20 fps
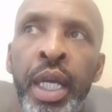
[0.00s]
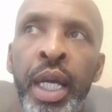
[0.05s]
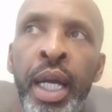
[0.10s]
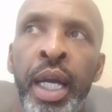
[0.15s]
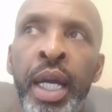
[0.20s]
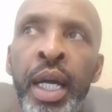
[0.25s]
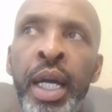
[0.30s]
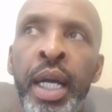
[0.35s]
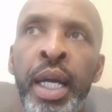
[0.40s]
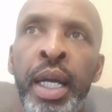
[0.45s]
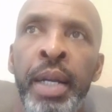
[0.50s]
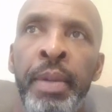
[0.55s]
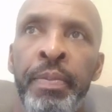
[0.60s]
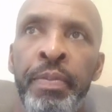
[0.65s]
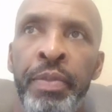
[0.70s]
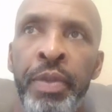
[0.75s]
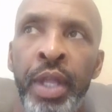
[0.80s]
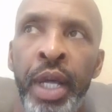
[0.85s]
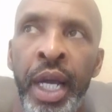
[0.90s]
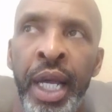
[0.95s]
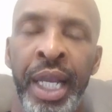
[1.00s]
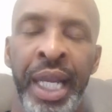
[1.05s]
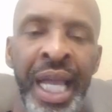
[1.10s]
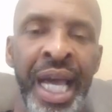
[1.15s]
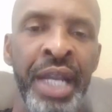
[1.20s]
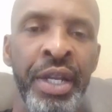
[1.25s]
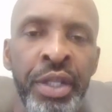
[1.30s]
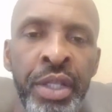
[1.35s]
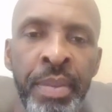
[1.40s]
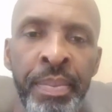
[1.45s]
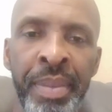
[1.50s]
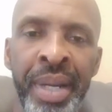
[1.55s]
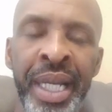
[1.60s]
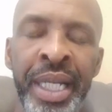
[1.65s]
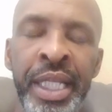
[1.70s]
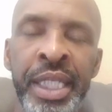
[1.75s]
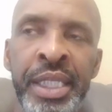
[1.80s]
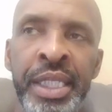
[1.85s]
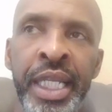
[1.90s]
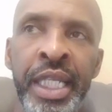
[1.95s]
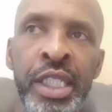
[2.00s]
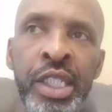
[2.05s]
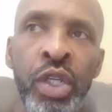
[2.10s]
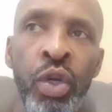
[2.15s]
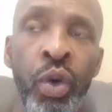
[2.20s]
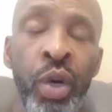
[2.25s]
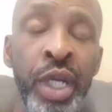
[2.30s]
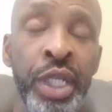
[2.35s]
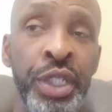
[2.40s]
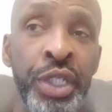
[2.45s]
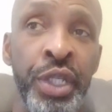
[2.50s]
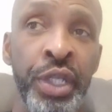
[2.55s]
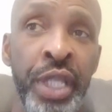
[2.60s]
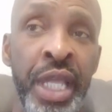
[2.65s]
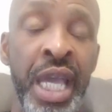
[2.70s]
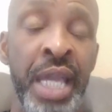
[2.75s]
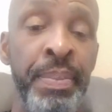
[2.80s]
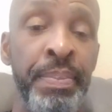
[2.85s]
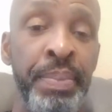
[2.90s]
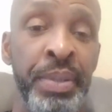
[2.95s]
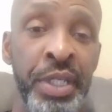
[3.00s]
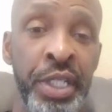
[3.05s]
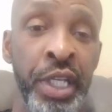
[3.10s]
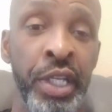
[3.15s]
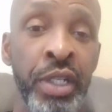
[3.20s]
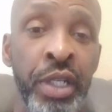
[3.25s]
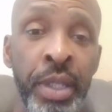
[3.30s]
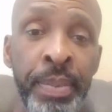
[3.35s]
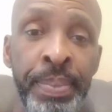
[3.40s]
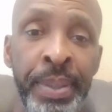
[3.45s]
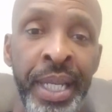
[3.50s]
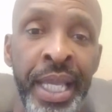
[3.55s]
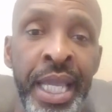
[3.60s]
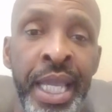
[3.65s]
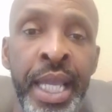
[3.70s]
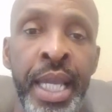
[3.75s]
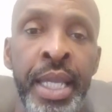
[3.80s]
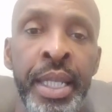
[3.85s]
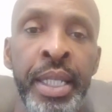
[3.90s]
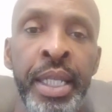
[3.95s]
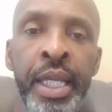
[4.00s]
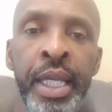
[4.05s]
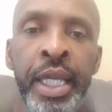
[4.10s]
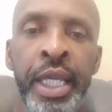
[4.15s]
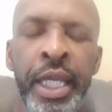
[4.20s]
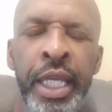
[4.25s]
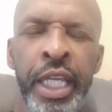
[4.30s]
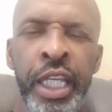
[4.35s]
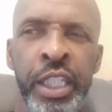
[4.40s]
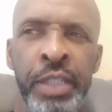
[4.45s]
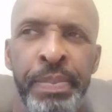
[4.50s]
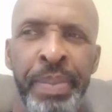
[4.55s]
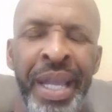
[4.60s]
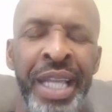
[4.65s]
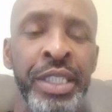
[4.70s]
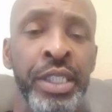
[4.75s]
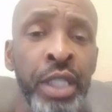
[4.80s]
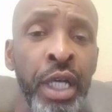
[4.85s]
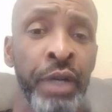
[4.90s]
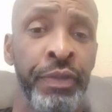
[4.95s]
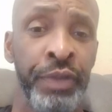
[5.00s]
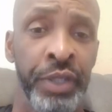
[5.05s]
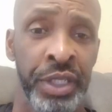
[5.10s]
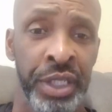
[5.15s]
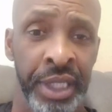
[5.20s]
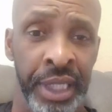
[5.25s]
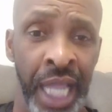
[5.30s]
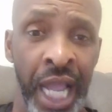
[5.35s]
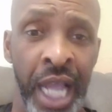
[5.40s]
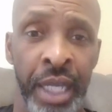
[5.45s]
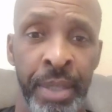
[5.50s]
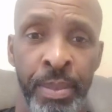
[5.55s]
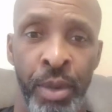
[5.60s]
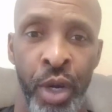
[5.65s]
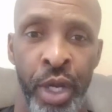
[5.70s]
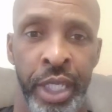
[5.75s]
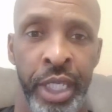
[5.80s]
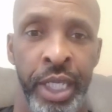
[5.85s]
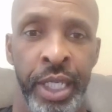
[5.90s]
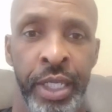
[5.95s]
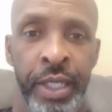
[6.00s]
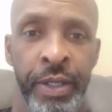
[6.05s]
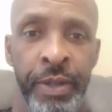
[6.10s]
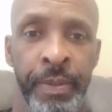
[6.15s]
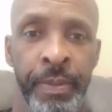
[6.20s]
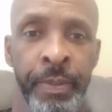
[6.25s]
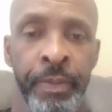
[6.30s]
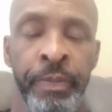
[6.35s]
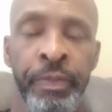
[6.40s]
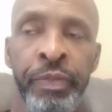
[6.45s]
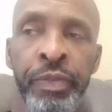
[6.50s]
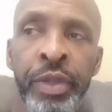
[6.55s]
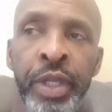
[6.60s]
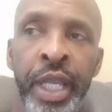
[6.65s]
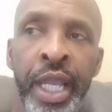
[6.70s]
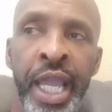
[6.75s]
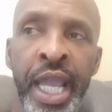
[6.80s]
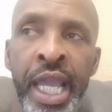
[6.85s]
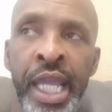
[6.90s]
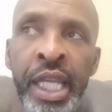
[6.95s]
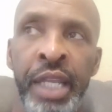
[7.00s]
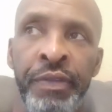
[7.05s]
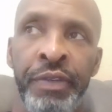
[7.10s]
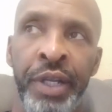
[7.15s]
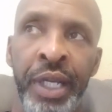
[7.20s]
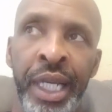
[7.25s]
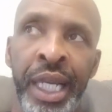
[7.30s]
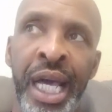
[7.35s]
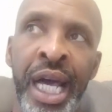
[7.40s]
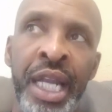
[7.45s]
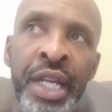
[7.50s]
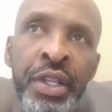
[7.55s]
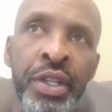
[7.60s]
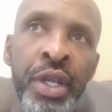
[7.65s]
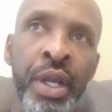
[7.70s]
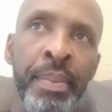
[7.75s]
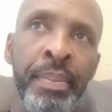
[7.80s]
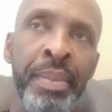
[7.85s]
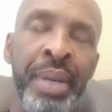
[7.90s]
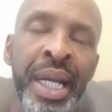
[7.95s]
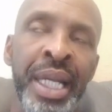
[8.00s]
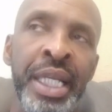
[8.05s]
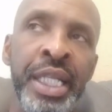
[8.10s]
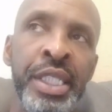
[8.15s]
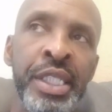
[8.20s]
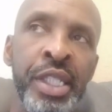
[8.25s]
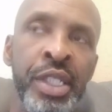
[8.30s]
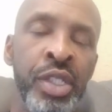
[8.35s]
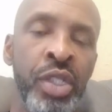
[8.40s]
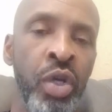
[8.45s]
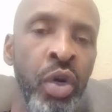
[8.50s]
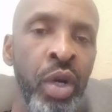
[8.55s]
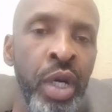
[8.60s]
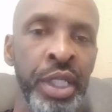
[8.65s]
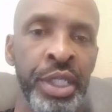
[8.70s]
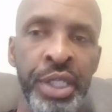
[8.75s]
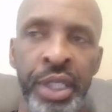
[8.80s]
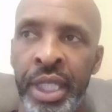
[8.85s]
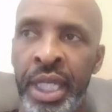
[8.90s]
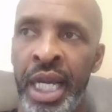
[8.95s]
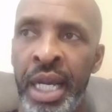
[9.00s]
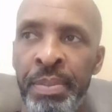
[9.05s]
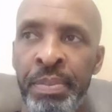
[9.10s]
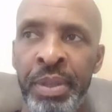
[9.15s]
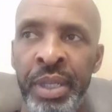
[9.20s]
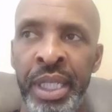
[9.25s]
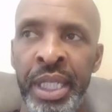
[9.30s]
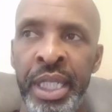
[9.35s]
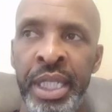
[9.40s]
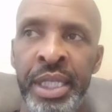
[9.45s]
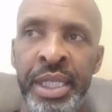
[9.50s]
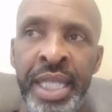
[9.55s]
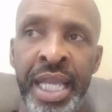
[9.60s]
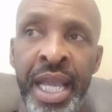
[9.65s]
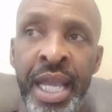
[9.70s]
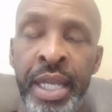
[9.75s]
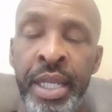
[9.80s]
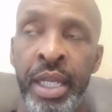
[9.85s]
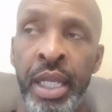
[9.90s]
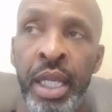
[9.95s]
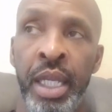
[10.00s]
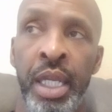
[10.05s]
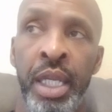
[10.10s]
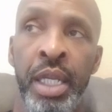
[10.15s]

a lot of the monies that's going to that particular plan is based off the stock market. And if a lot of your monies is going to companies that,